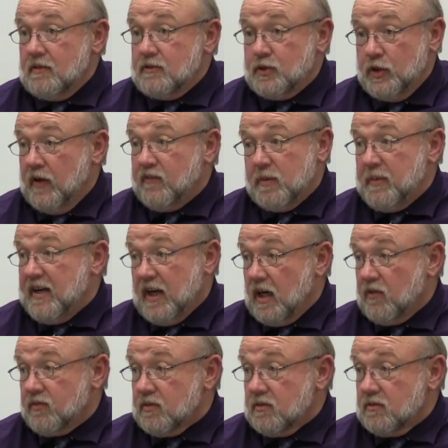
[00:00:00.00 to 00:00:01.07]
So you have to be
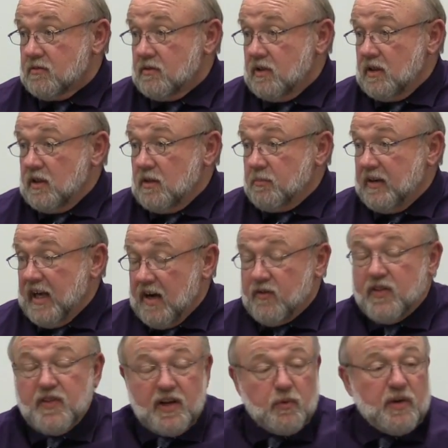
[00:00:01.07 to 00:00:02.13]
careful. But
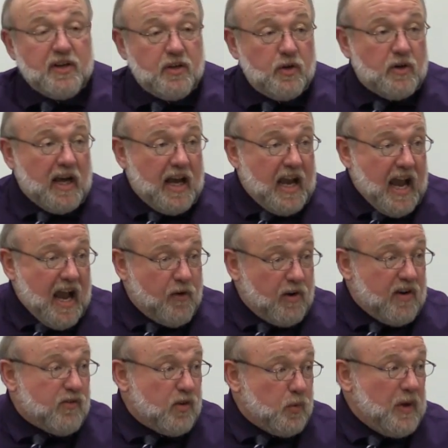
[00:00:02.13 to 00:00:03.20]
everything we do,
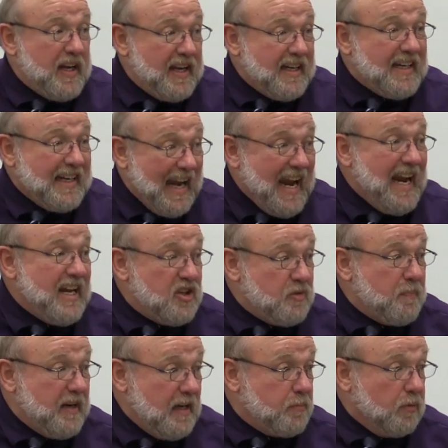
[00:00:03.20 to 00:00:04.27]
however we
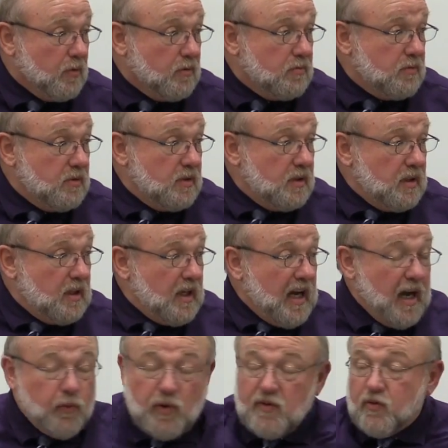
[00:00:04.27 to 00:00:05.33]
engage people,
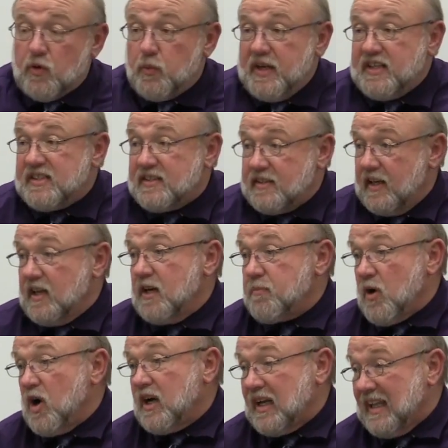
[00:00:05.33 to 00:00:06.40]
however we set
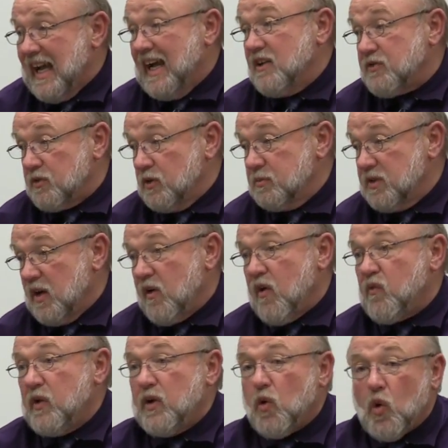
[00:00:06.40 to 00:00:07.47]
up our classrooms,
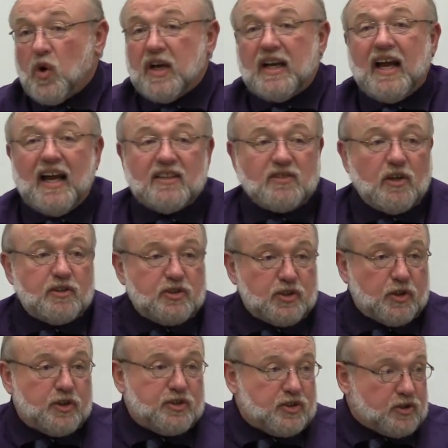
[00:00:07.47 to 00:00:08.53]
however we organize our
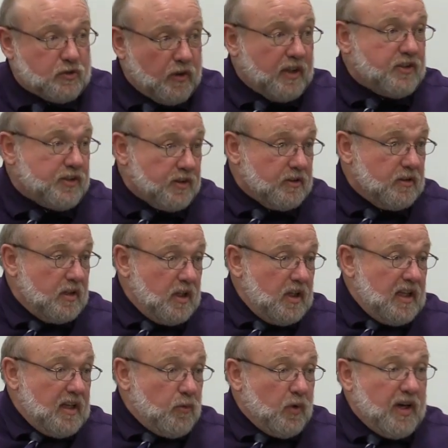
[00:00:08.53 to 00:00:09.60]
church structure,
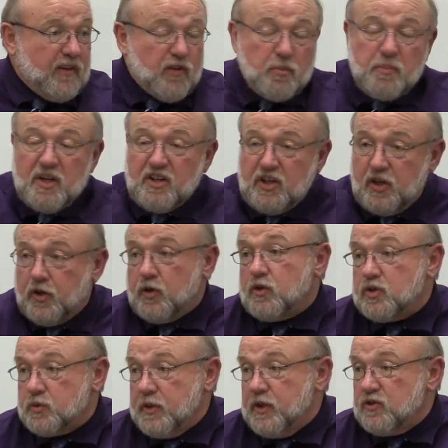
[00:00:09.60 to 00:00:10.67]
whatever
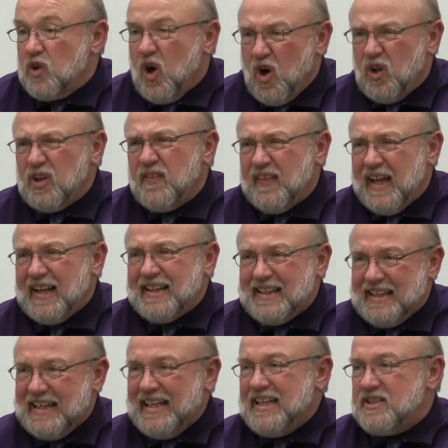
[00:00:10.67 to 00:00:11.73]
materials we use, all of
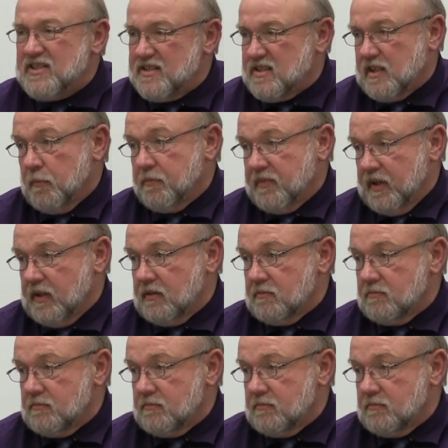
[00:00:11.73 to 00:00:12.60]
that teaches something.